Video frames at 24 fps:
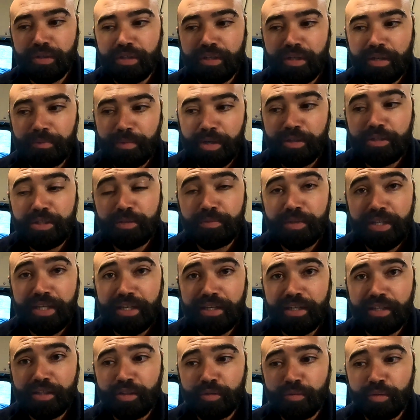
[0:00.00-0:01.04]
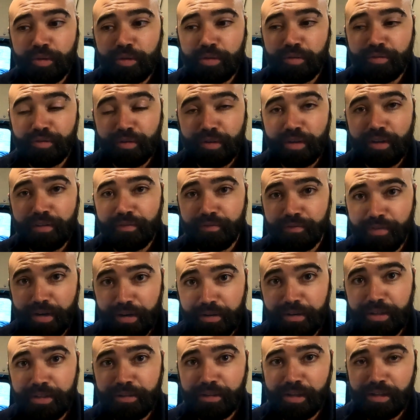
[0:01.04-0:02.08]
We're about to be hitting the road for a
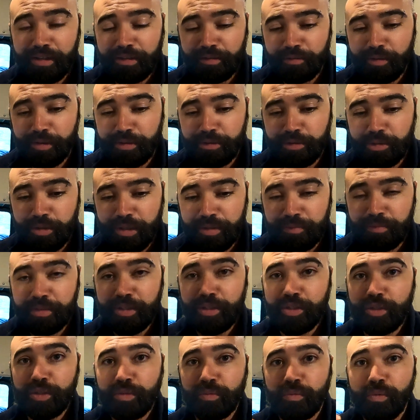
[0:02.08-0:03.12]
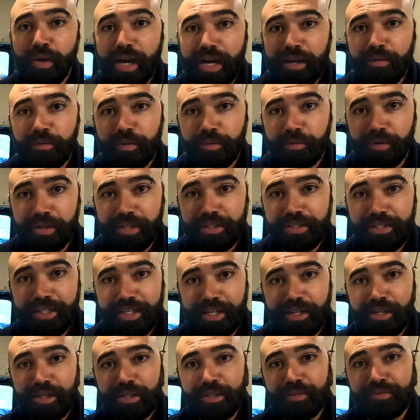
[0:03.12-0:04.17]
very long road trip. This is why we wanted to
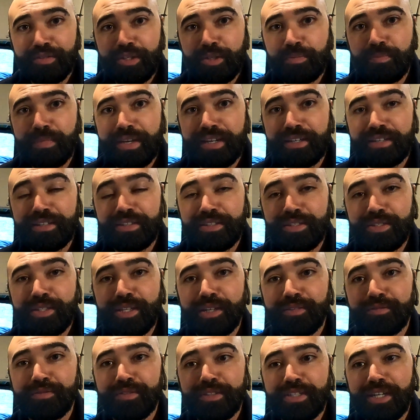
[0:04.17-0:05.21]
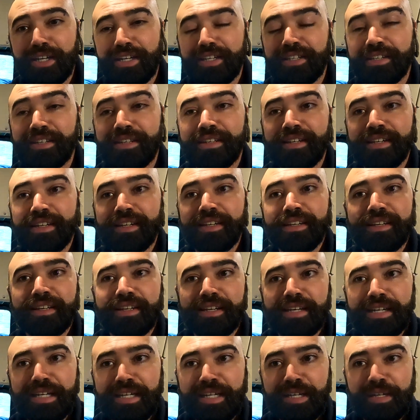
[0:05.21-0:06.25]
get all of this maintenance stuff done.
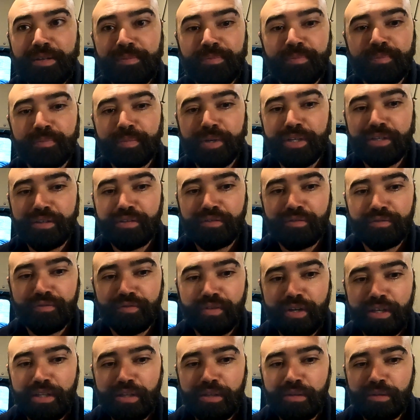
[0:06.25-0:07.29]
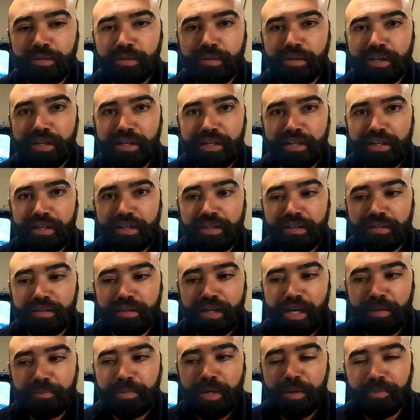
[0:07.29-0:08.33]
But follow
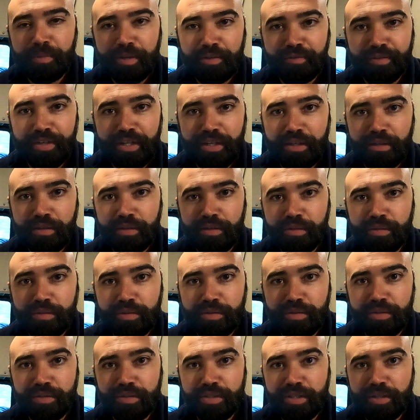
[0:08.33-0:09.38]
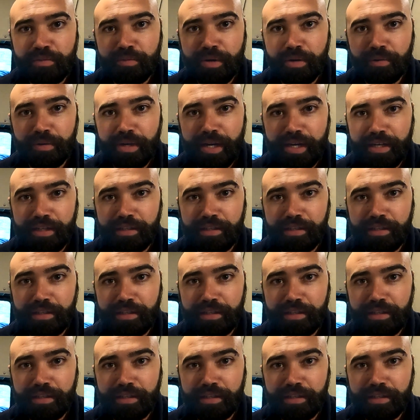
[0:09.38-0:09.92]
our upcoming videos to see where we're